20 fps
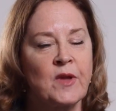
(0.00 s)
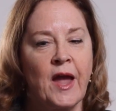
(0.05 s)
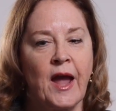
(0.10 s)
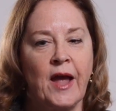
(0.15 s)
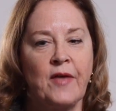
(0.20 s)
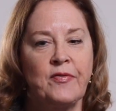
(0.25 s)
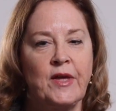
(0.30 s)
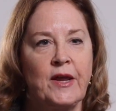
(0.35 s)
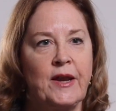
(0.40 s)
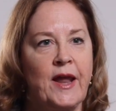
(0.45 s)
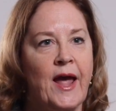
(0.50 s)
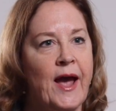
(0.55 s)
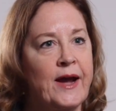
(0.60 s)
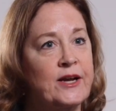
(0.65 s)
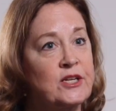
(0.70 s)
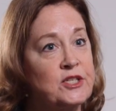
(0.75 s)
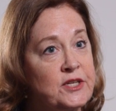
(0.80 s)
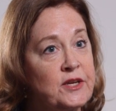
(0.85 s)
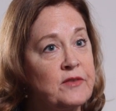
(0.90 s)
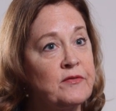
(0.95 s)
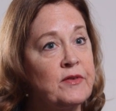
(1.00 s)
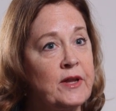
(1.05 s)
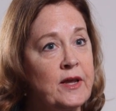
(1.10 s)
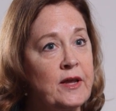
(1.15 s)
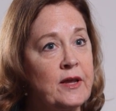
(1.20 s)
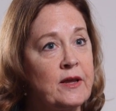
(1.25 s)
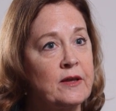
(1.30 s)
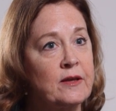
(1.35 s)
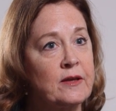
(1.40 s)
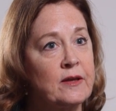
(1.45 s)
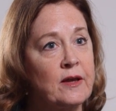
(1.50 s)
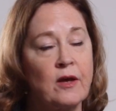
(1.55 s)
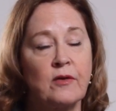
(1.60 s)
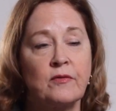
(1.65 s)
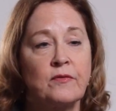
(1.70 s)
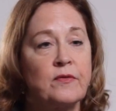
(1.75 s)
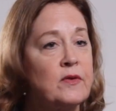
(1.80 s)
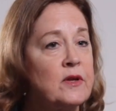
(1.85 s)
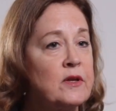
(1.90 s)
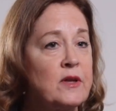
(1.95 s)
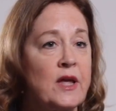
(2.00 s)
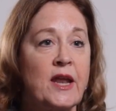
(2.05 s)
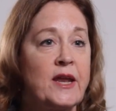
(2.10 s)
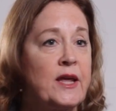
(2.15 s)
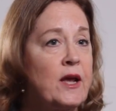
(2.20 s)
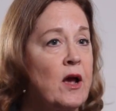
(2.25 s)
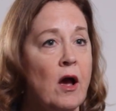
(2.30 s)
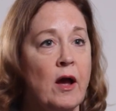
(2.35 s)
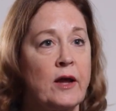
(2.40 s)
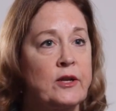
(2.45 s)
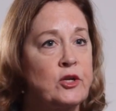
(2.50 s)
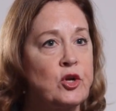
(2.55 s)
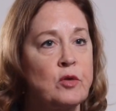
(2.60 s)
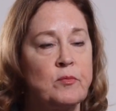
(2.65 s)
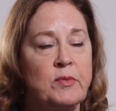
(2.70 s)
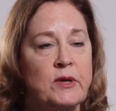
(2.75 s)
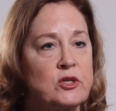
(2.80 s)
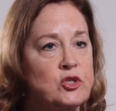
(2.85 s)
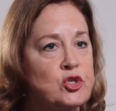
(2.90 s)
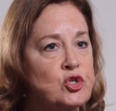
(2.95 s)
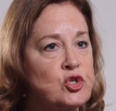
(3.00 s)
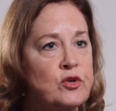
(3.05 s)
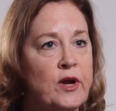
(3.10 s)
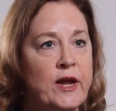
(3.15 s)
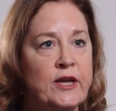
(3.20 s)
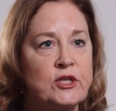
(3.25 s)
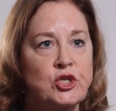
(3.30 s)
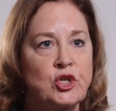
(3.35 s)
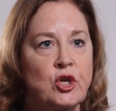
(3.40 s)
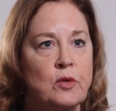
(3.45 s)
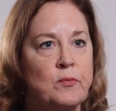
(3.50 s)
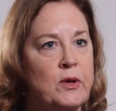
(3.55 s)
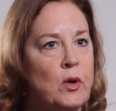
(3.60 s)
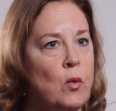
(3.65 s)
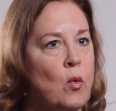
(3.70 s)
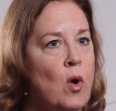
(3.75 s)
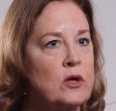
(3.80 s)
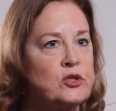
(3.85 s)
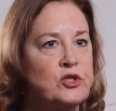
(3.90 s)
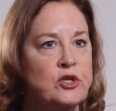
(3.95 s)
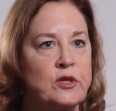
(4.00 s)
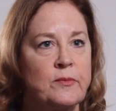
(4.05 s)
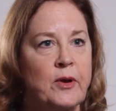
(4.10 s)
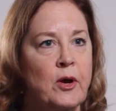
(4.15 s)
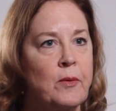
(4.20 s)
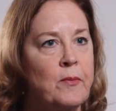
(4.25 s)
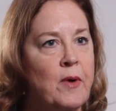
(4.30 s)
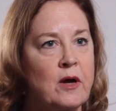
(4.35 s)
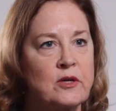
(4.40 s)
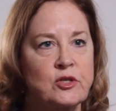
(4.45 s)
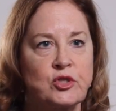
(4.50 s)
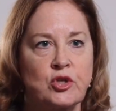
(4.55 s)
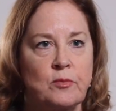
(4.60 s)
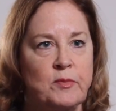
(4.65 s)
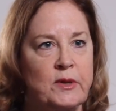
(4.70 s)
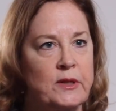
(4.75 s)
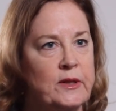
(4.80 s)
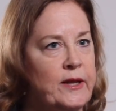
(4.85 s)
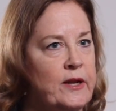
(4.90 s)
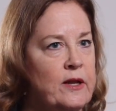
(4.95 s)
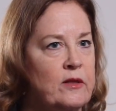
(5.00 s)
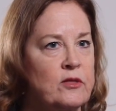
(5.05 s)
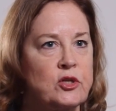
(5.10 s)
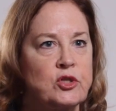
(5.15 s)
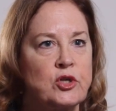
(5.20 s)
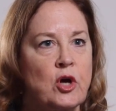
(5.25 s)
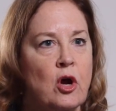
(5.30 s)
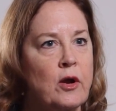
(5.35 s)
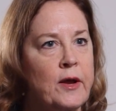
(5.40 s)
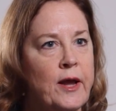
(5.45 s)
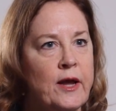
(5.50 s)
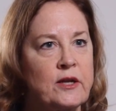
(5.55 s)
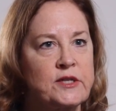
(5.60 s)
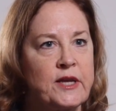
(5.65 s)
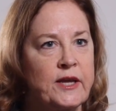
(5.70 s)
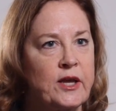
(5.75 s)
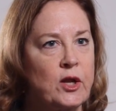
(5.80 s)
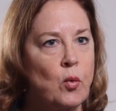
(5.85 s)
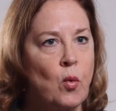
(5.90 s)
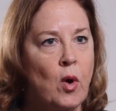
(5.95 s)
And then activity, of any kind. Could be a stretch, could be a walk to the mailbox, could be letting the dog out, taking a